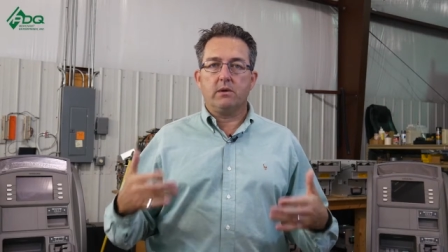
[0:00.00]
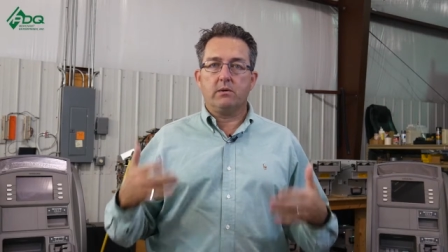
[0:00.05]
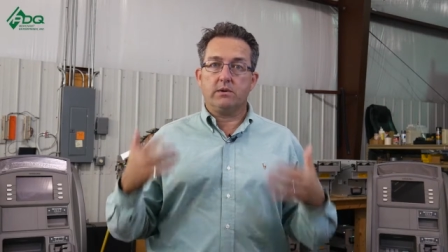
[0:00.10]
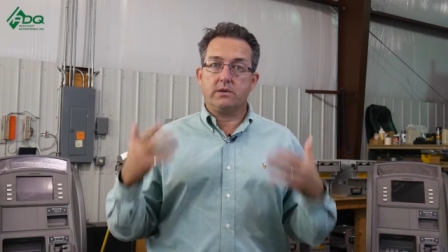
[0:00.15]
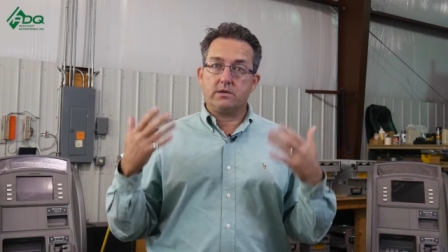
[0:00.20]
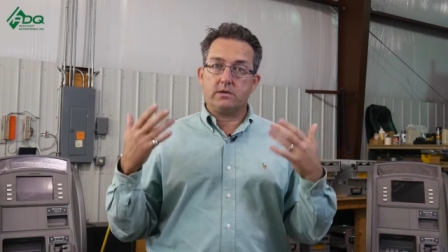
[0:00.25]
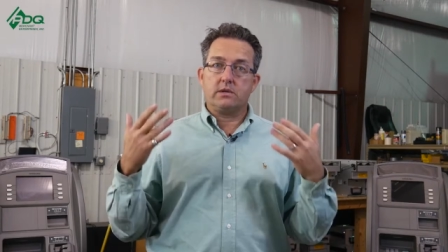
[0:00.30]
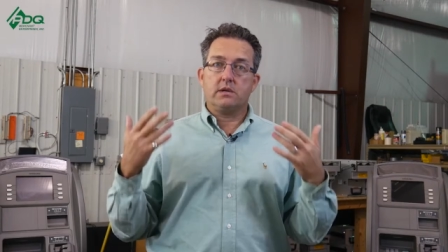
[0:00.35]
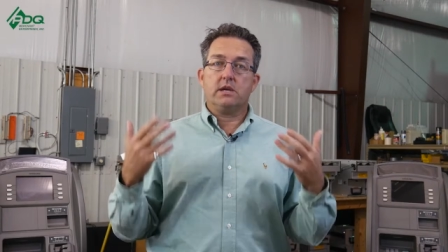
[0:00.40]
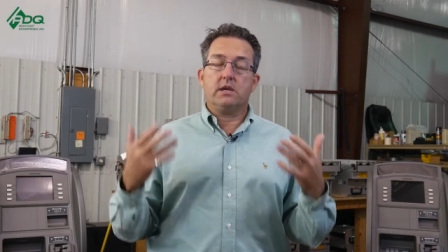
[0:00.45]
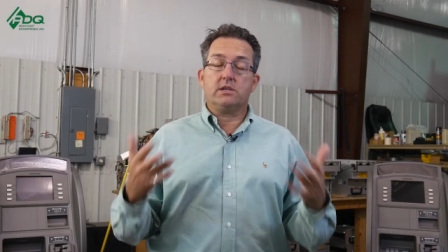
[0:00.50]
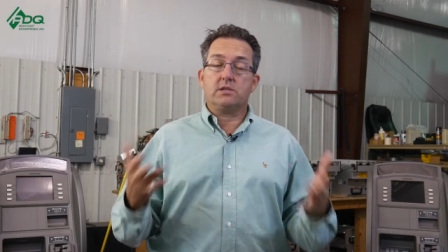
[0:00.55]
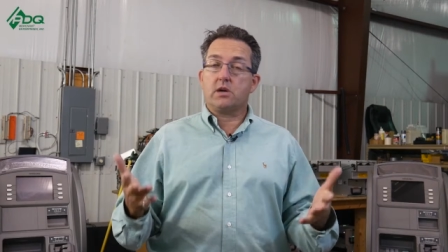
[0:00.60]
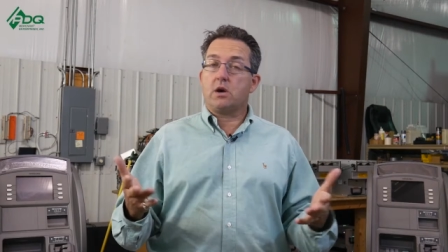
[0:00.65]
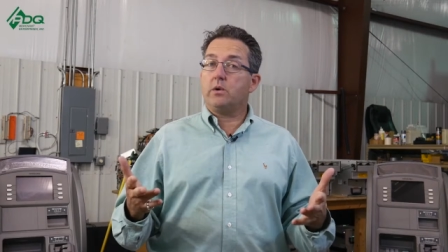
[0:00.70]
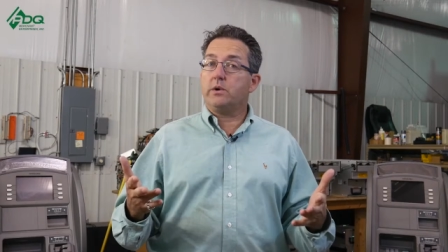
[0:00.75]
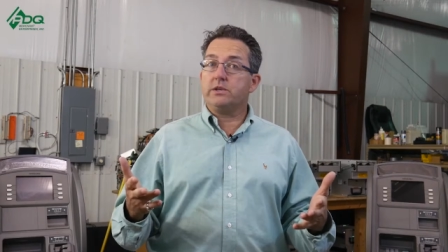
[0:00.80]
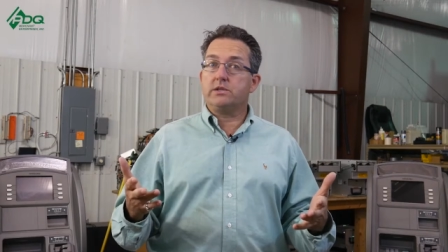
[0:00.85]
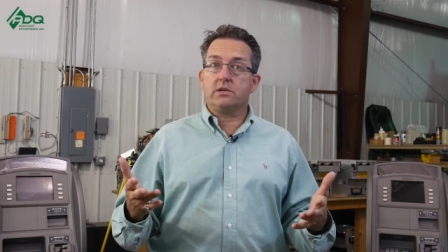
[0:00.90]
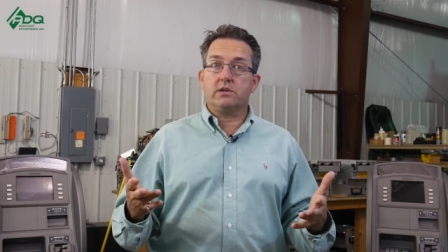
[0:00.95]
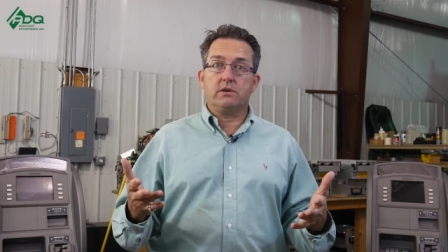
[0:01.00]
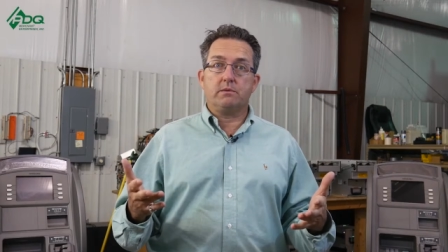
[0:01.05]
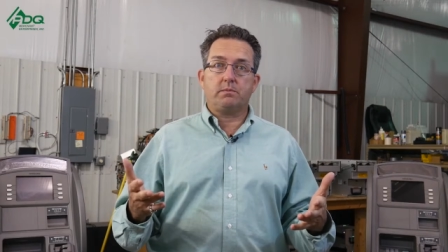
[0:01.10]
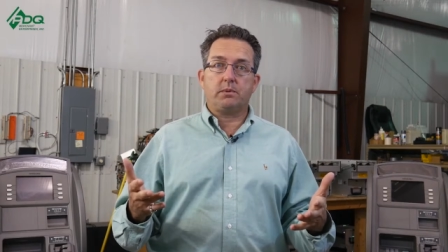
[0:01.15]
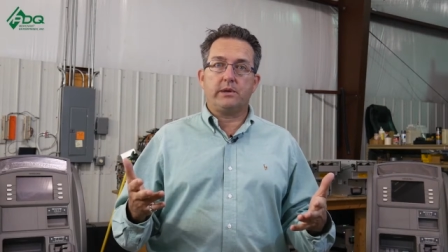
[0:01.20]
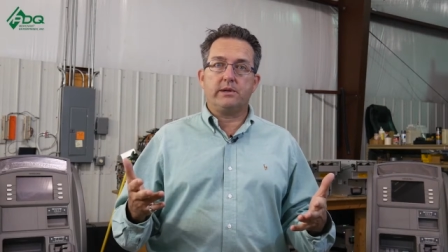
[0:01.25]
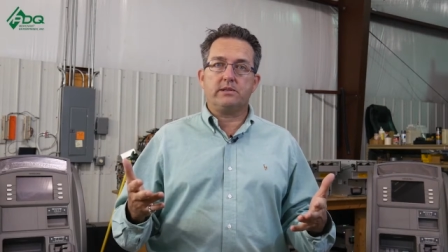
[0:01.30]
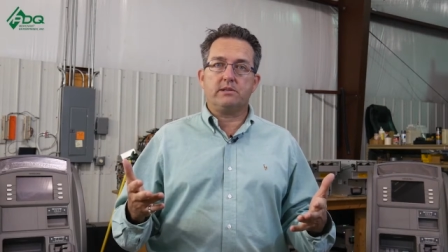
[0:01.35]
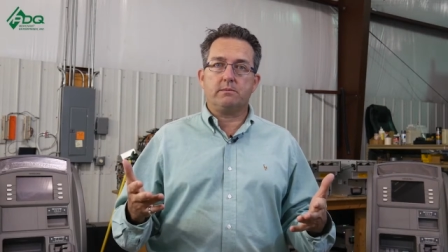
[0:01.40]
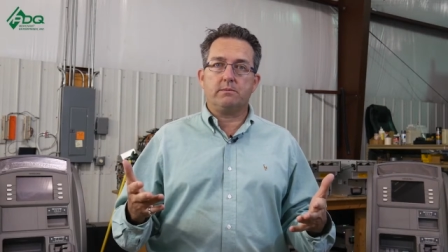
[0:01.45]
which is always a good
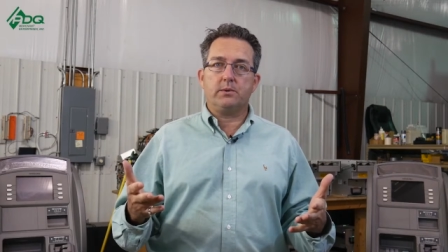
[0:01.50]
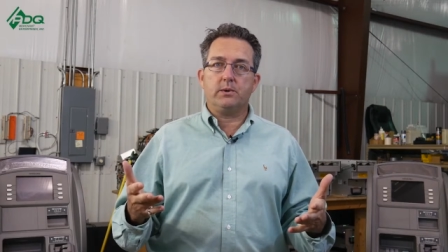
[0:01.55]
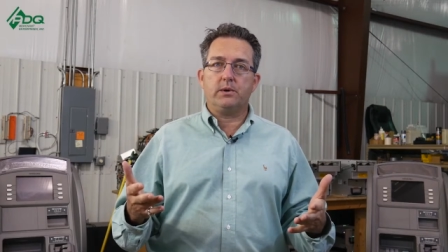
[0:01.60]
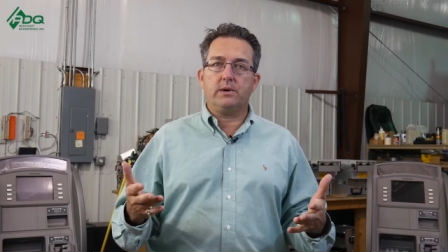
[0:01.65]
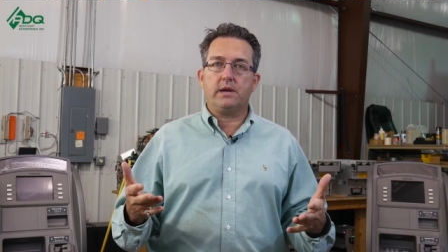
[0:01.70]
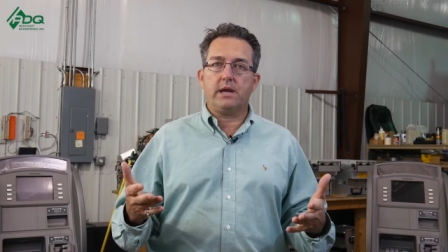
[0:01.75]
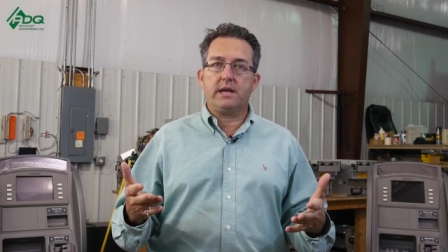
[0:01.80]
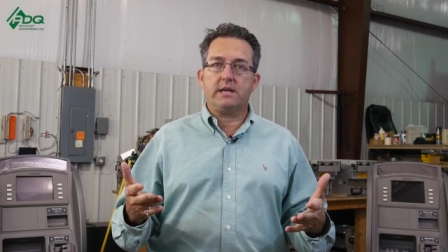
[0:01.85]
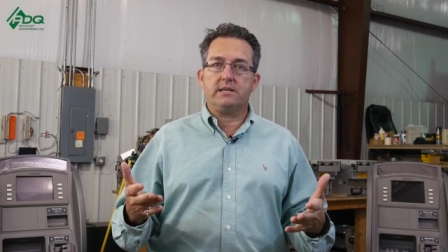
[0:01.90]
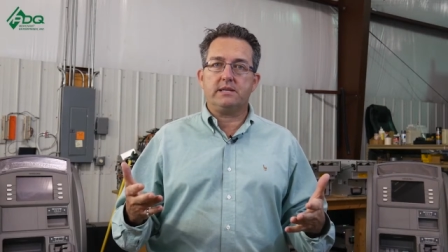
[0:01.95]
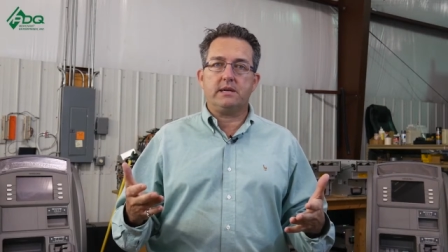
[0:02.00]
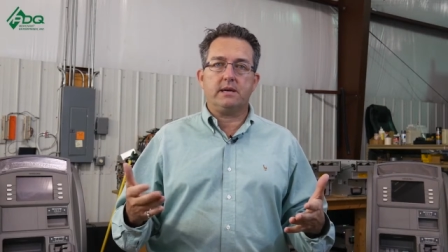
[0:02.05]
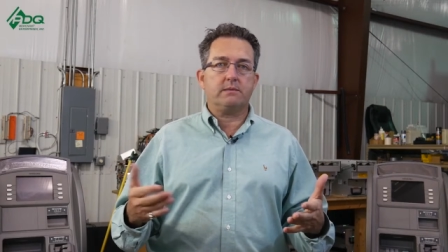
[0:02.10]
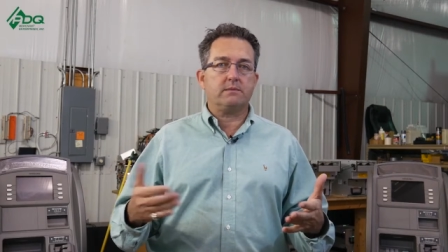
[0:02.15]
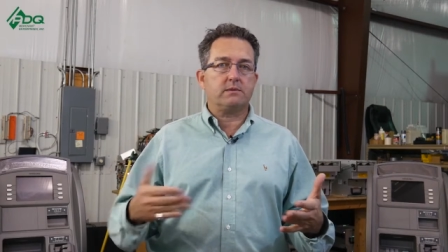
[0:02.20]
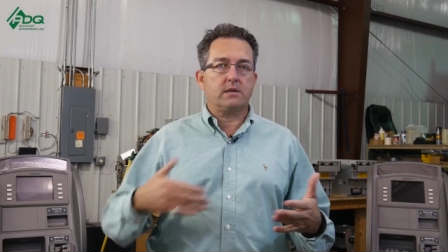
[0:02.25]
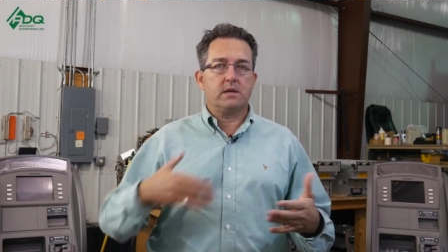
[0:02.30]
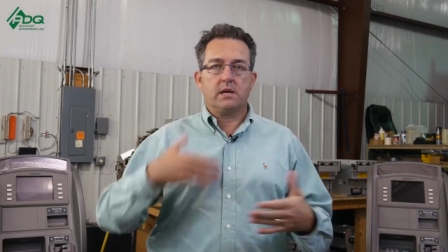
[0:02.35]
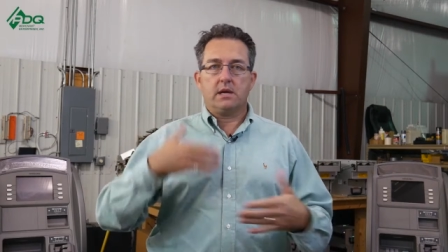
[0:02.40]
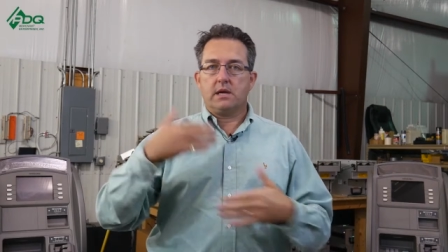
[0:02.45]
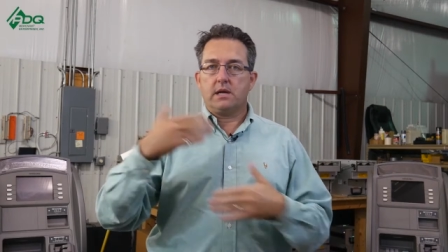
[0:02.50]
place to put ATMs,